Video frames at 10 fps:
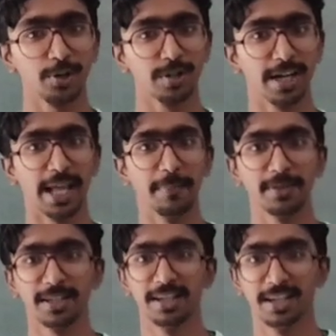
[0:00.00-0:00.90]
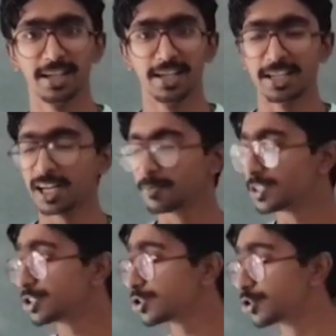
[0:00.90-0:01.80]
into the depth, let
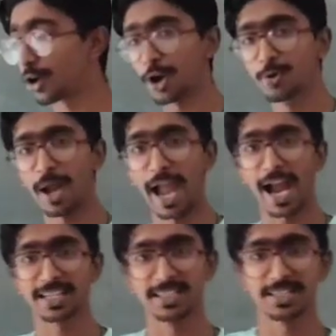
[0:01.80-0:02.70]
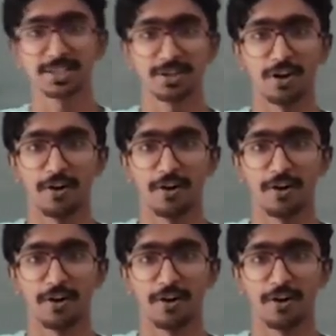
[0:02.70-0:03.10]
me just draw your axis